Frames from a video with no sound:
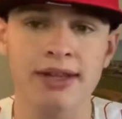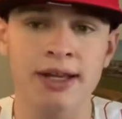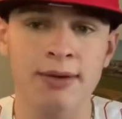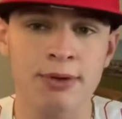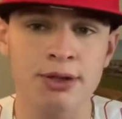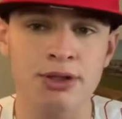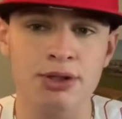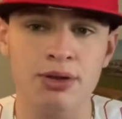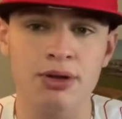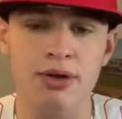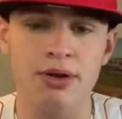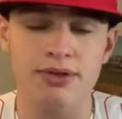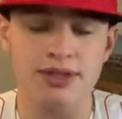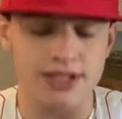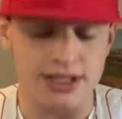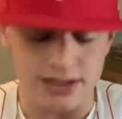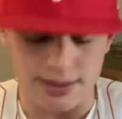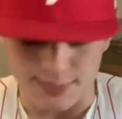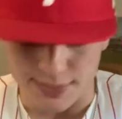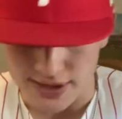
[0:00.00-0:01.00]
thing we do know is
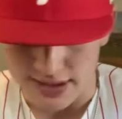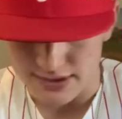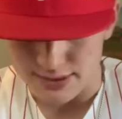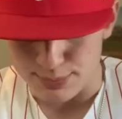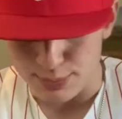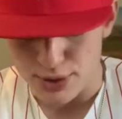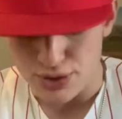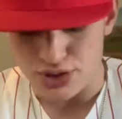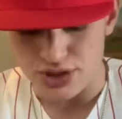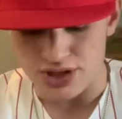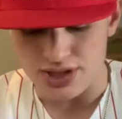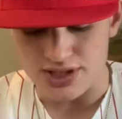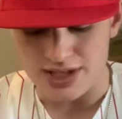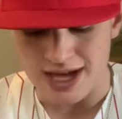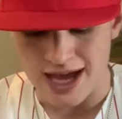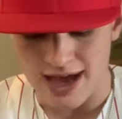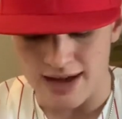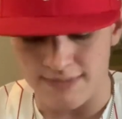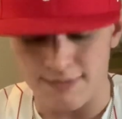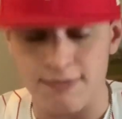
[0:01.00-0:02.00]
that the Braves pitching
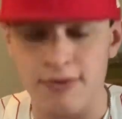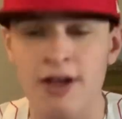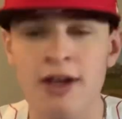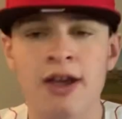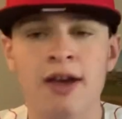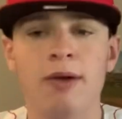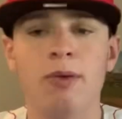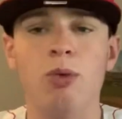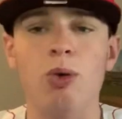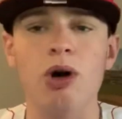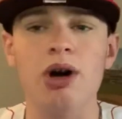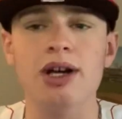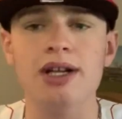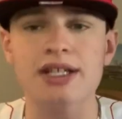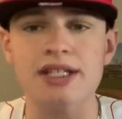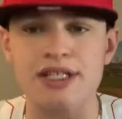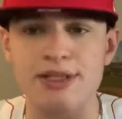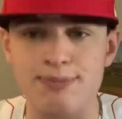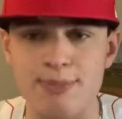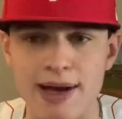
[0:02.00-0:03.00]
staff
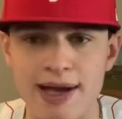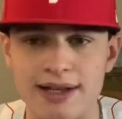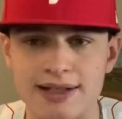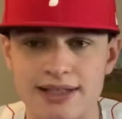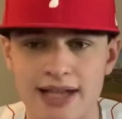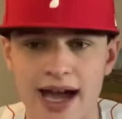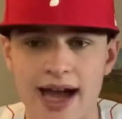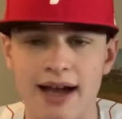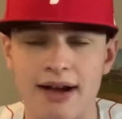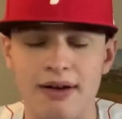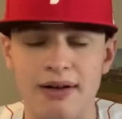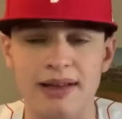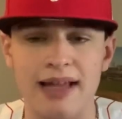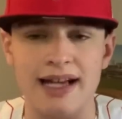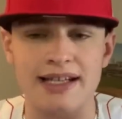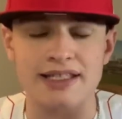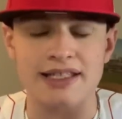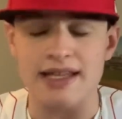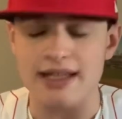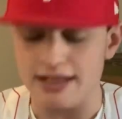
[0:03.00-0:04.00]
was spectacular
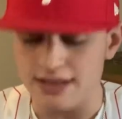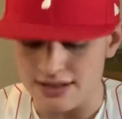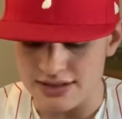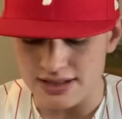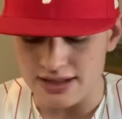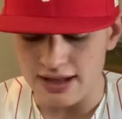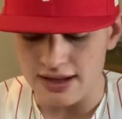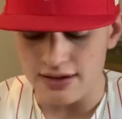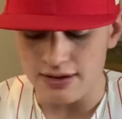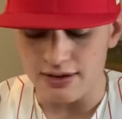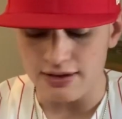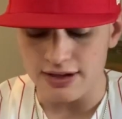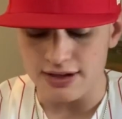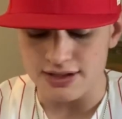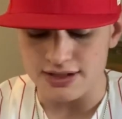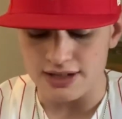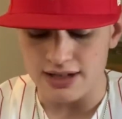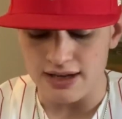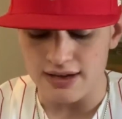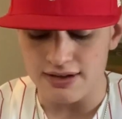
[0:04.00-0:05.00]
last night. Here's another
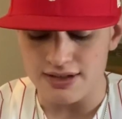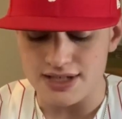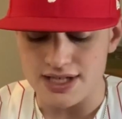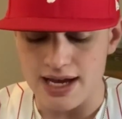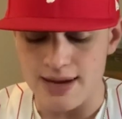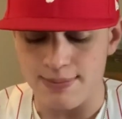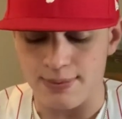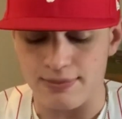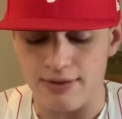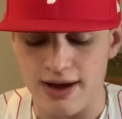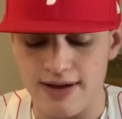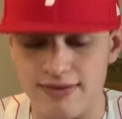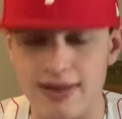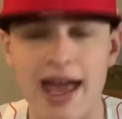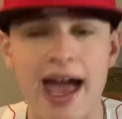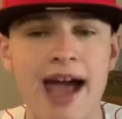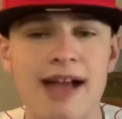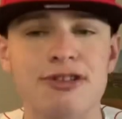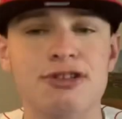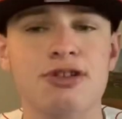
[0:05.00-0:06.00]
example, right? The
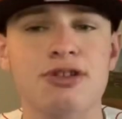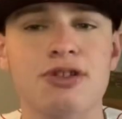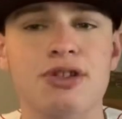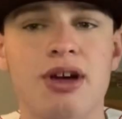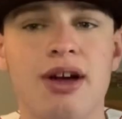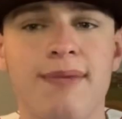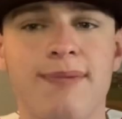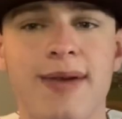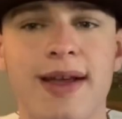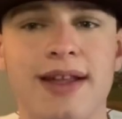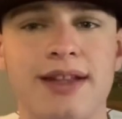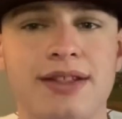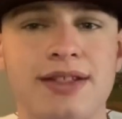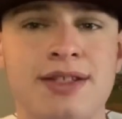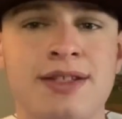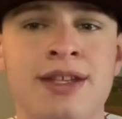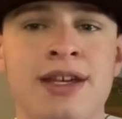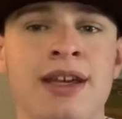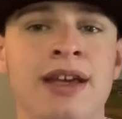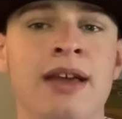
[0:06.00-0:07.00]
Astros
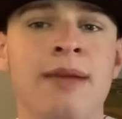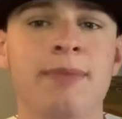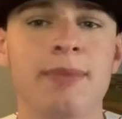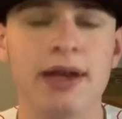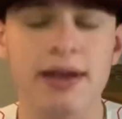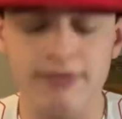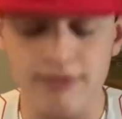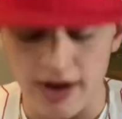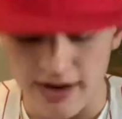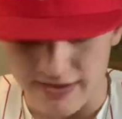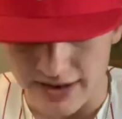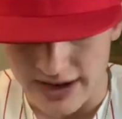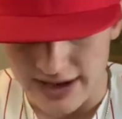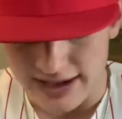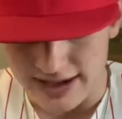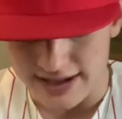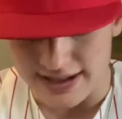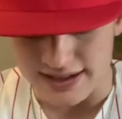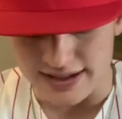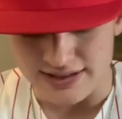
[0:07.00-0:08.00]
offense being very
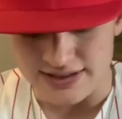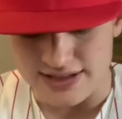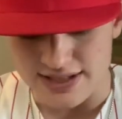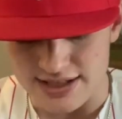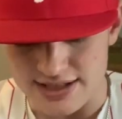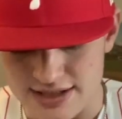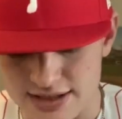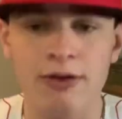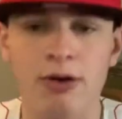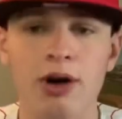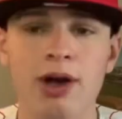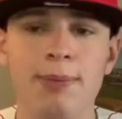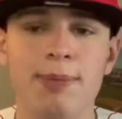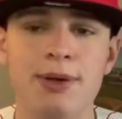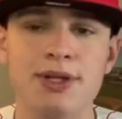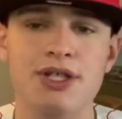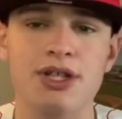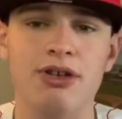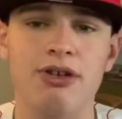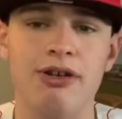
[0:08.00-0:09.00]
inconsistent. Only
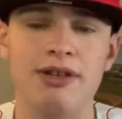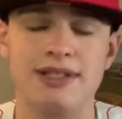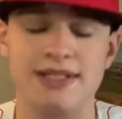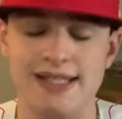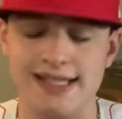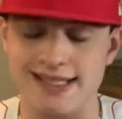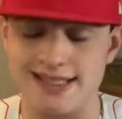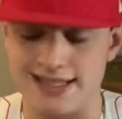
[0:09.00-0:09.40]
pushing off six